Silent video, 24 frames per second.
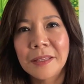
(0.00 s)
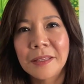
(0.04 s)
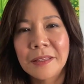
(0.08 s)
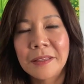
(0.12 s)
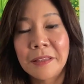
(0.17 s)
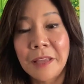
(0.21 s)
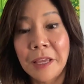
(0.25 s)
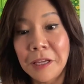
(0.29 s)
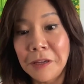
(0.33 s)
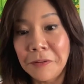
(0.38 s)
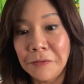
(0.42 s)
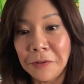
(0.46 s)

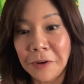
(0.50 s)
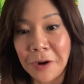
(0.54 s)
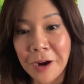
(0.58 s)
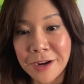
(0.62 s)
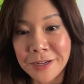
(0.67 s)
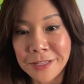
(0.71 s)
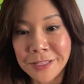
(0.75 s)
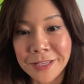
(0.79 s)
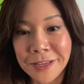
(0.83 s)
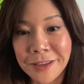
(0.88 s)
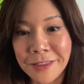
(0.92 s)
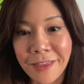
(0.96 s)
Thank you for
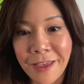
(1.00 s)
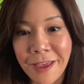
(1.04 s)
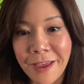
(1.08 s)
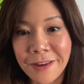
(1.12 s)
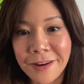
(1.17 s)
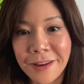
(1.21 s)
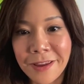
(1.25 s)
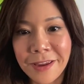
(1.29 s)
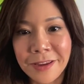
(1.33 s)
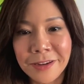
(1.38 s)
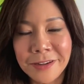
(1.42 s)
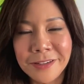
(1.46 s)
asking
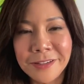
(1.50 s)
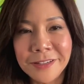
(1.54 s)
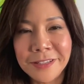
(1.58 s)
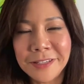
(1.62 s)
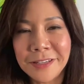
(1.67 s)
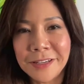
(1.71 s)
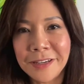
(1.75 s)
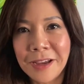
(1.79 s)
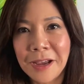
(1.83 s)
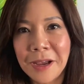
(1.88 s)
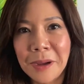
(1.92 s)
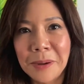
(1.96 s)
that. And
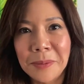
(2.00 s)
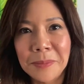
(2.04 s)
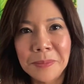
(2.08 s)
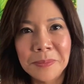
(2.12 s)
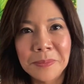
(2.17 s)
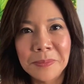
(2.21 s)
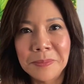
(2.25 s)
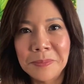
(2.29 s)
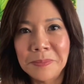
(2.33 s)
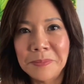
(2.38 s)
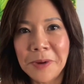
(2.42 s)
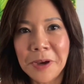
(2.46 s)

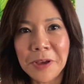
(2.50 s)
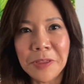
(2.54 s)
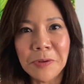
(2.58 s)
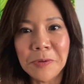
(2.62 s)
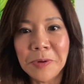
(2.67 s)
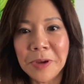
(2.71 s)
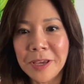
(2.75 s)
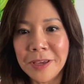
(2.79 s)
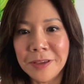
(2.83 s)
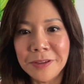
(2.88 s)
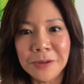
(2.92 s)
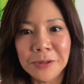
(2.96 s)
um, by the
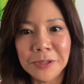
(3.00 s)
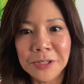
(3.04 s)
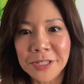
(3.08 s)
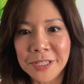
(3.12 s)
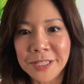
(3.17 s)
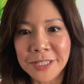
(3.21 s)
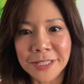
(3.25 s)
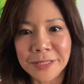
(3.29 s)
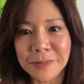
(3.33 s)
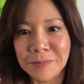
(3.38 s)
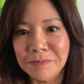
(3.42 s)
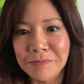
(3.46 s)
way, you're
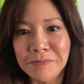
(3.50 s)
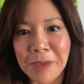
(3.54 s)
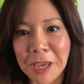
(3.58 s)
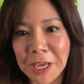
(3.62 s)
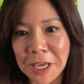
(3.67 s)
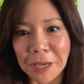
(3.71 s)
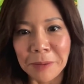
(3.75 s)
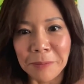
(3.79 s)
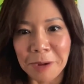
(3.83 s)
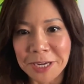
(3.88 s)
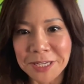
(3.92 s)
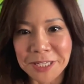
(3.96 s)
just
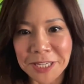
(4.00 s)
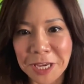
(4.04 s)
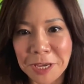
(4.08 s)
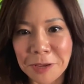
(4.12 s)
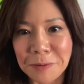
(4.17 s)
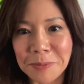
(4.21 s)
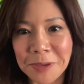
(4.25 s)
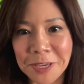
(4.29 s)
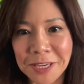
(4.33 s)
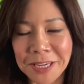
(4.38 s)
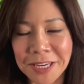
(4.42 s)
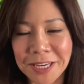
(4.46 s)
making my day
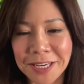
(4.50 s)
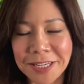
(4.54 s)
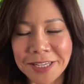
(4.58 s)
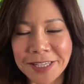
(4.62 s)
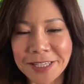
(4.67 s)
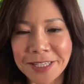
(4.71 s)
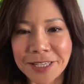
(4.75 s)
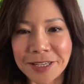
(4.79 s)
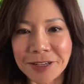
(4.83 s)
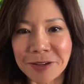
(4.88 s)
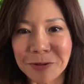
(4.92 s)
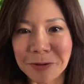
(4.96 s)

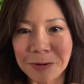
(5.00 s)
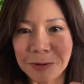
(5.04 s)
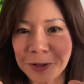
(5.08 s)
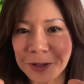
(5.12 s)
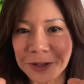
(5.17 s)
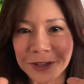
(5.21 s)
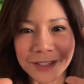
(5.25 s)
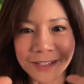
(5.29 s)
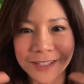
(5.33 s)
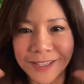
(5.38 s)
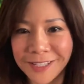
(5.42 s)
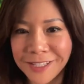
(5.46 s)
because
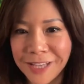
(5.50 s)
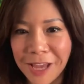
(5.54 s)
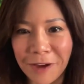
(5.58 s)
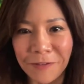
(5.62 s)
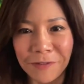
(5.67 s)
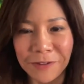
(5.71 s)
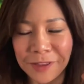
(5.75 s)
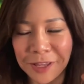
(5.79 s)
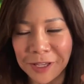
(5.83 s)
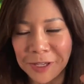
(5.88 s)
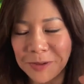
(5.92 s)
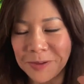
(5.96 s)
just
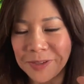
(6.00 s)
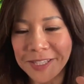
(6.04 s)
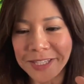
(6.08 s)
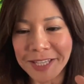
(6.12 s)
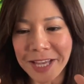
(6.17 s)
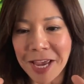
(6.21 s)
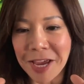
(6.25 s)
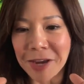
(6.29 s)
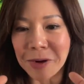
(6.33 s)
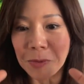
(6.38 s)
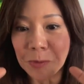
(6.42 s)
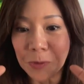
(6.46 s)
everything you
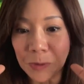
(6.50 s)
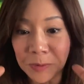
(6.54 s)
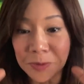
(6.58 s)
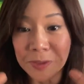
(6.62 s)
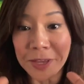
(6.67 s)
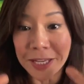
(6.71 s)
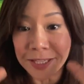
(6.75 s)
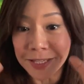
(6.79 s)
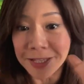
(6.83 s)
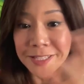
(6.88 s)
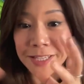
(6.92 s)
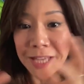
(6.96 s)
said,
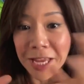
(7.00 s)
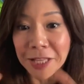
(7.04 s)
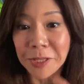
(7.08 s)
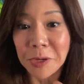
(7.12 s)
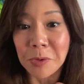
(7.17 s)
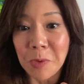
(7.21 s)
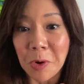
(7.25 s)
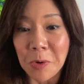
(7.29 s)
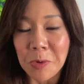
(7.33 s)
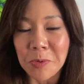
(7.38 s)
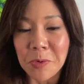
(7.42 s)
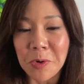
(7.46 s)
that's exactly
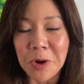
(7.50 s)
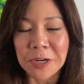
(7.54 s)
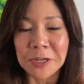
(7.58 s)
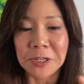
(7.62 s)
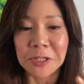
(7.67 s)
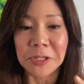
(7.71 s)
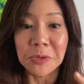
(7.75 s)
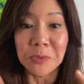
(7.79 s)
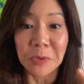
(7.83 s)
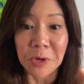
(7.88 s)
what we want to do.